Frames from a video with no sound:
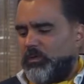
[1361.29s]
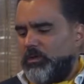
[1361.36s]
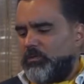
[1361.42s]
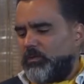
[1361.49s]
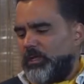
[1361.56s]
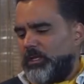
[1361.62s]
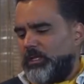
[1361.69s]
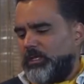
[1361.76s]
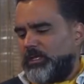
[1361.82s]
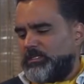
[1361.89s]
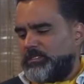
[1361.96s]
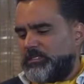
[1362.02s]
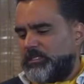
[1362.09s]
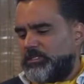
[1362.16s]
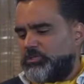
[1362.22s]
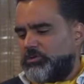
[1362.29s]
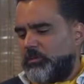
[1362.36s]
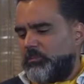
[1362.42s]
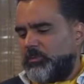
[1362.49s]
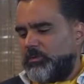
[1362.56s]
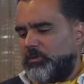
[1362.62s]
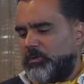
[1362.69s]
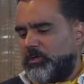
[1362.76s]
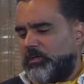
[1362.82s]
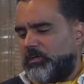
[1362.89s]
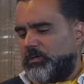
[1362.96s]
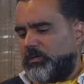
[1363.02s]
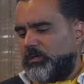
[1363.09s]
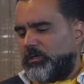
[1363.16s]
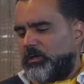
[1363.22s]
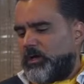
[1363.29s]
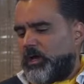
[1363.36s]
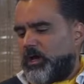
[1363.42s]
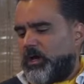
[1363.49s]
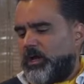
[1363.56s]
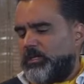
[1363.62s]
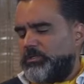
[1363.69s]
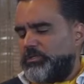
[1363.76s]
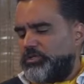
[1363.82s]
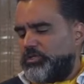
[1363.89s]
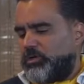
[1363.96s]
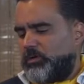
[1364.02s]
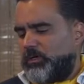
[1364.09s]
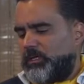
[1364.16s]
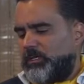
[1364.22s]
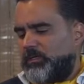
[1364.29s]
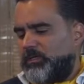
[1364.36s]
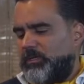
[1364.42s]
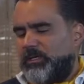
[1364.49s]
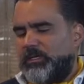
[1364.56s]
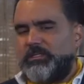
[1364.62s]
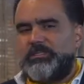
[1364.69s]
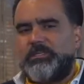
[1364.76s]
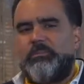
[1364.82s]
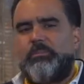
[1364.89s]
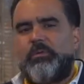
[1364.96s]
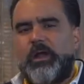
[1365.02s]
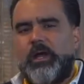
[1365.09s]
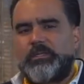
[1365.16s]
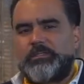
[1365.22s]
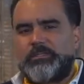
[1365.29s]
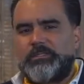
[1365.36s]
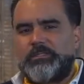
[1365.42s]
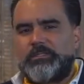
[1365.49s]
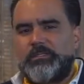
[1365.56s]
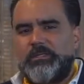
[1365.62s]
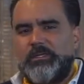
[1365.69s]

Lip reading: really as an entrepreneur are enjoying is the process.